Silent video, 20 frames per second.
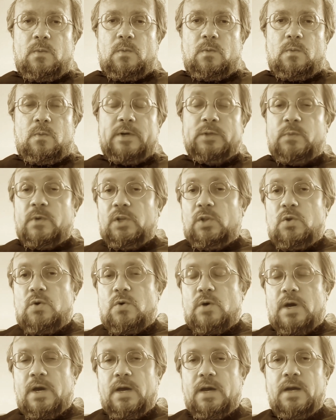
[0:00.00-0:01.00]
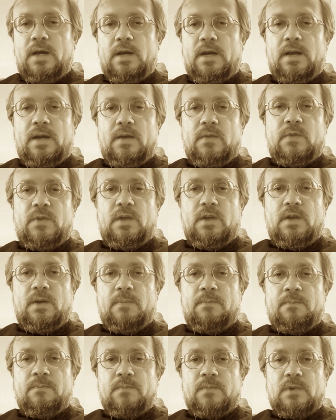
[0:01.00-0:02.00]
when we look at the
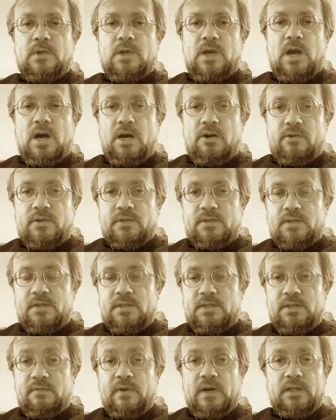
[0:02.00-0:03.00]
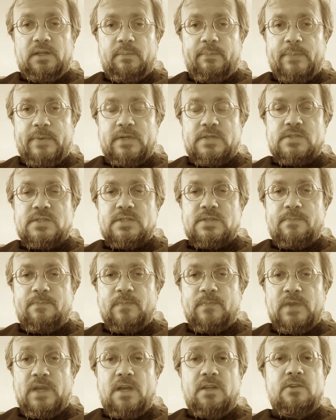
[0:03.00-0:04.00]
current developments
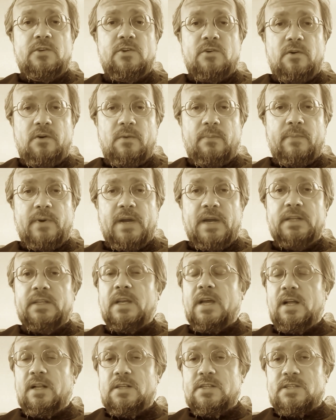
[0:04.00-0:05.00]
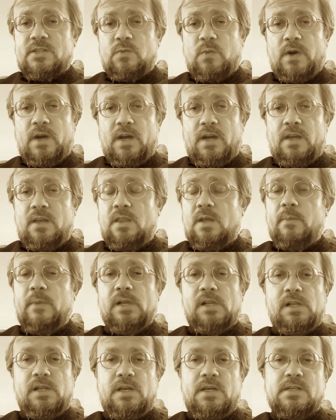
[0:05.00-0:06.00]
in Europe and elsewhere in the
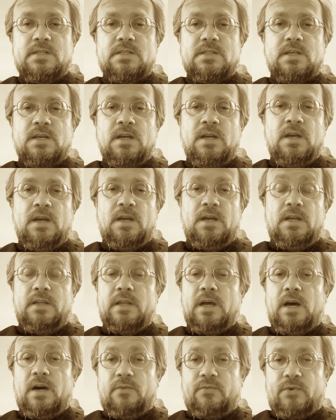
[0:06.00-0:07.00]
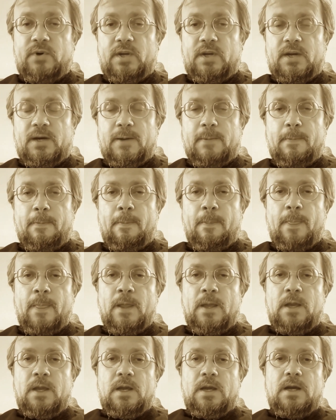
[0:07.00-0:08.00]
Middle East, in Africa,
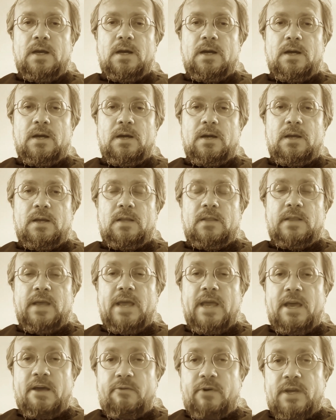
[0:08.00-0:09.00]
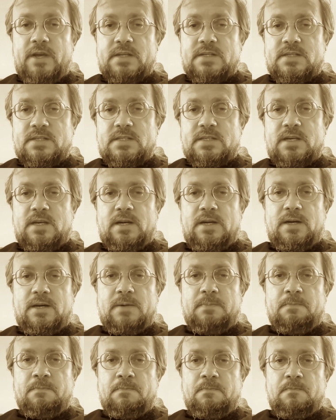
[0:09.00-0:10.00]
uh, in the areas uh,
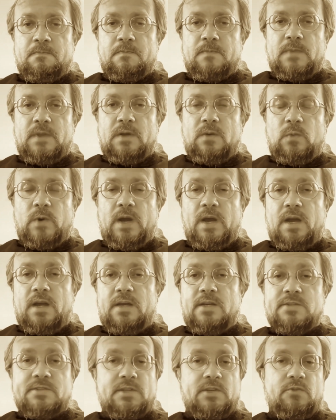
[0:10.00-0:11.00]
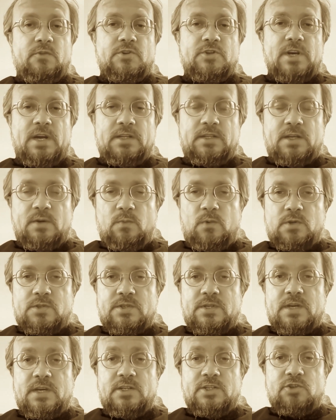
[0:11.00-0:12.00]
where Eastern Christianity was
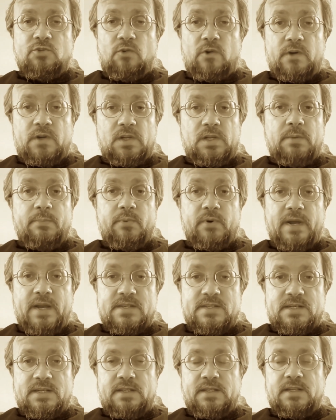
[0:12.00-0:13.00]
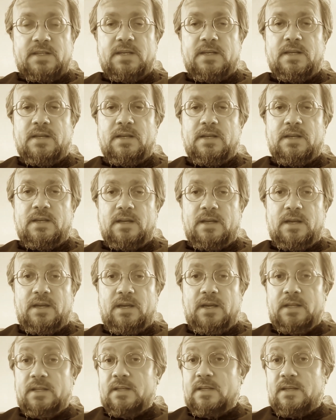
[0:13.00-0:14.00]
historically present
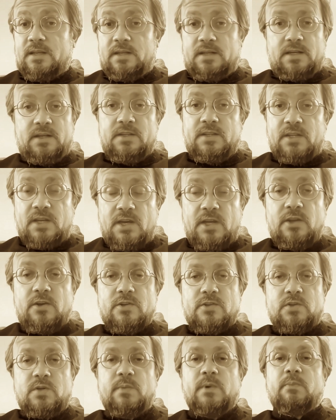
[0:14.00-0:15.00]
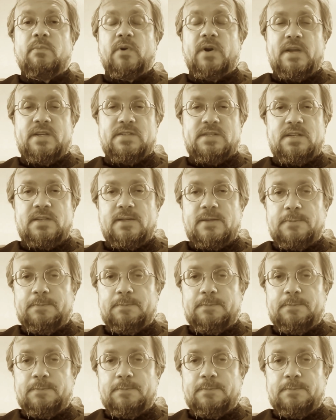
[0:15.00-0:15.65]
and continues to be present.